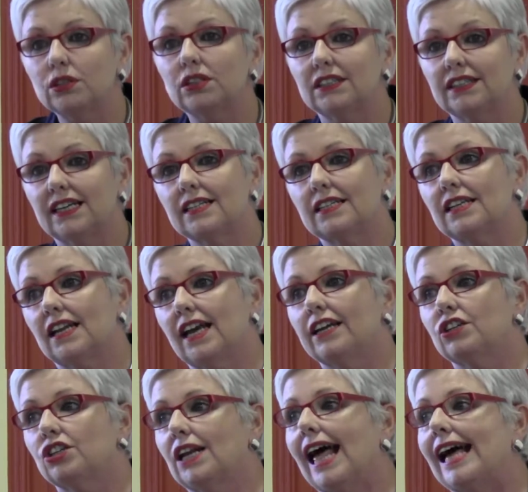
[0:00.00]
wanted the
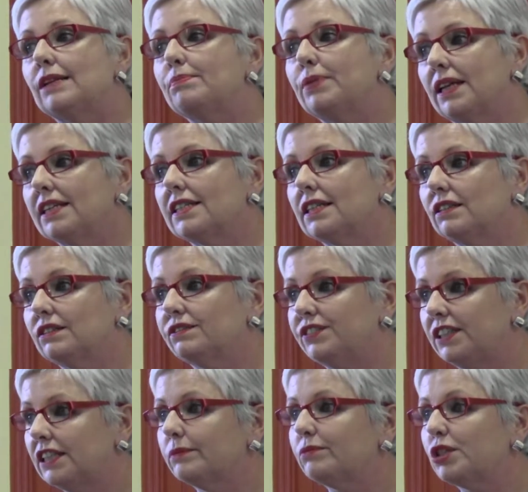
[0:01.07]
intellectual and political
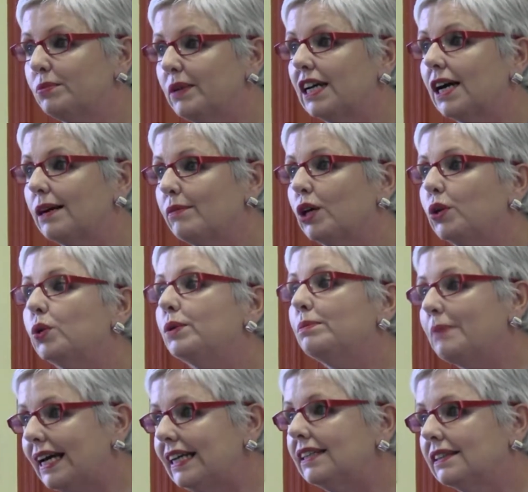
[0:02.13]
freedom to make up my
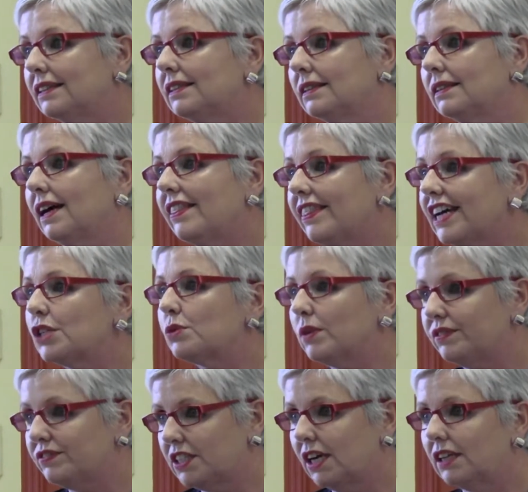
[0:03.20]
own mind, and that's
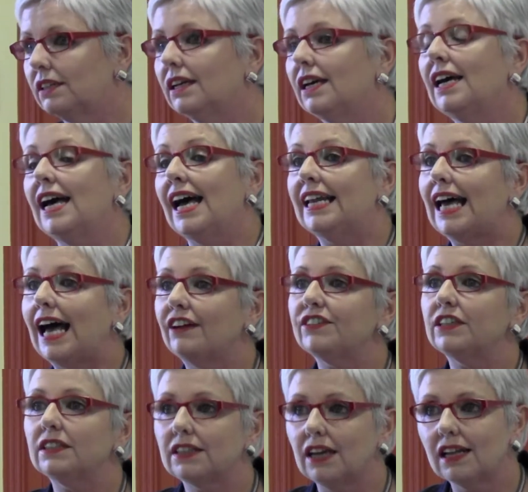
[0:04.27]
what I've done. And
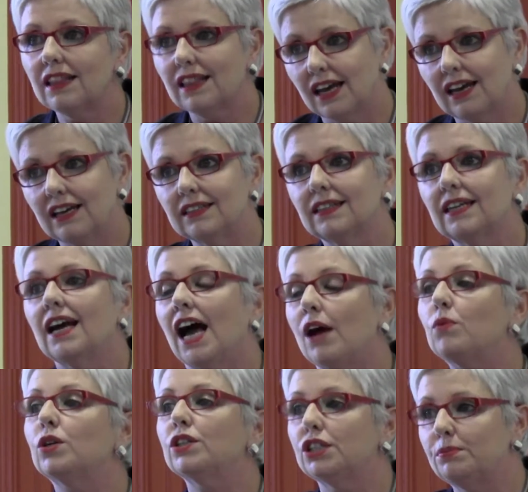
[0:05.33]
having done that,
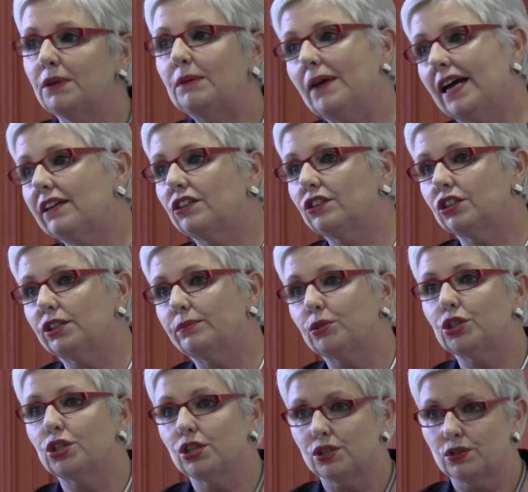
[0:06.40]
I want to make my
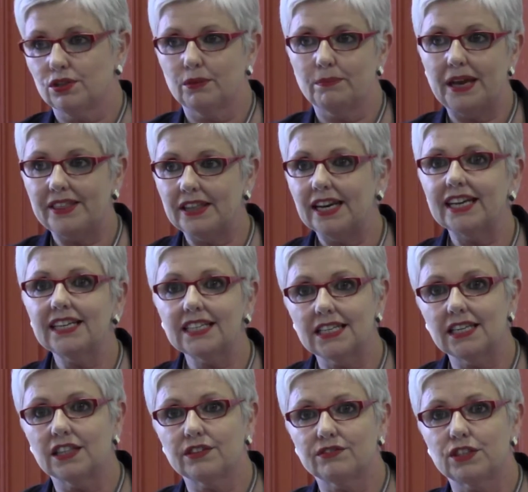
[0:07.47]
contribution so that by the
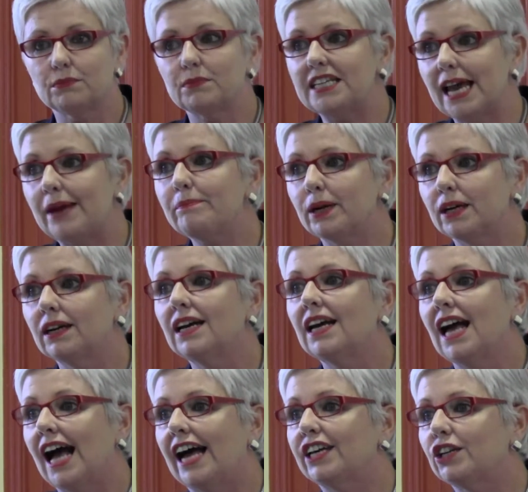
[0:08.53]
19th of September,
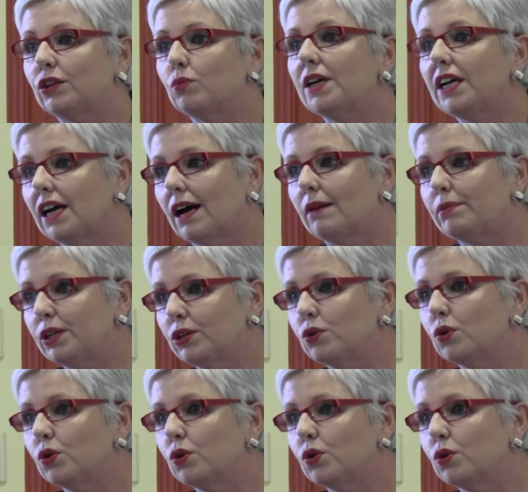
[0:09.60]
I can wake up